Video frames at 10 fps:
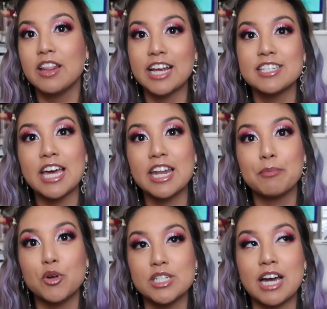Like I said,
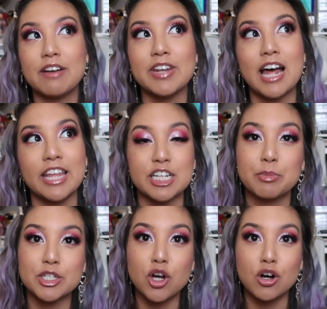I'm going to have an
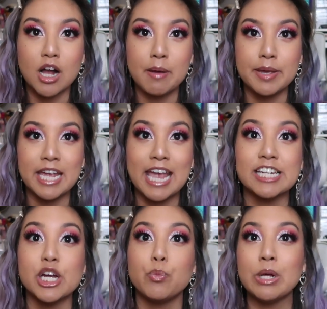AliExpress haul coming,
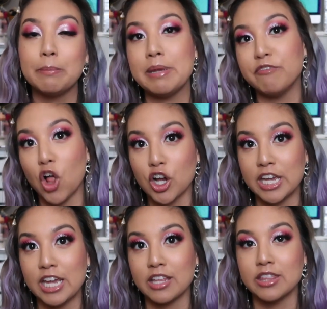and I will be
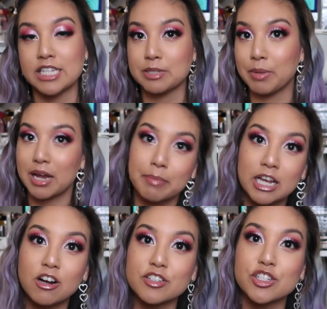vlogging this
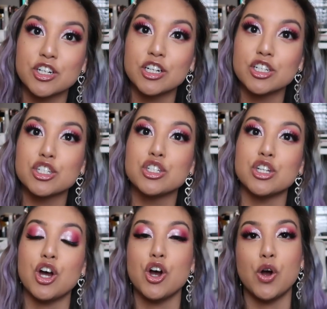Blackpink concert,
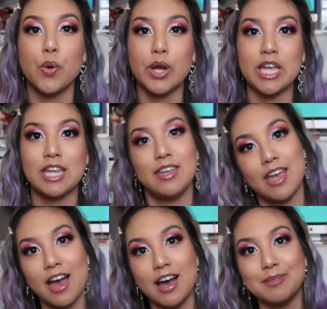so
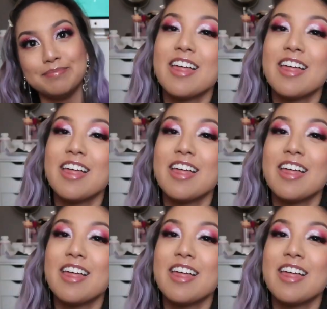yeah.